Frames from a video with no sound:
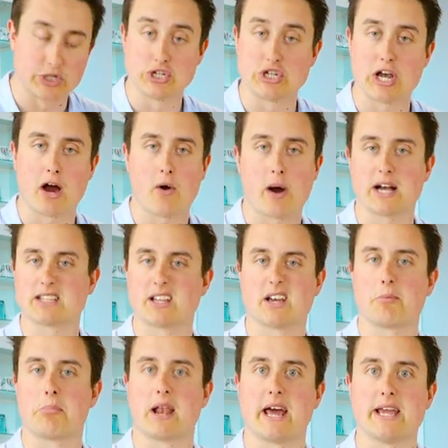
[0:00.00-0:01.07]
the shell acts like
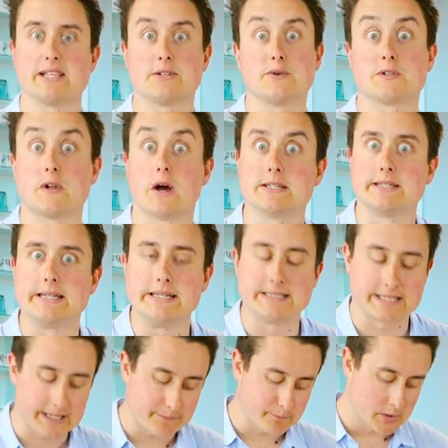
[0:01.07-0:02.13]
a plate, so it's nice and
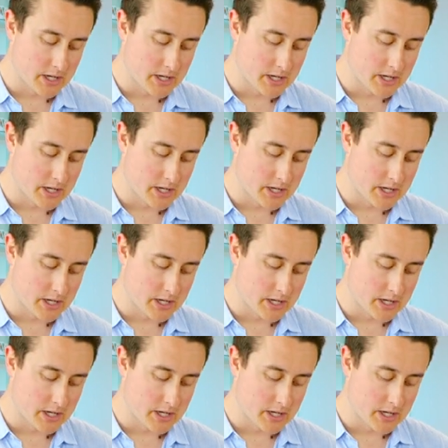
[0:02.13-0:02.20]
easy.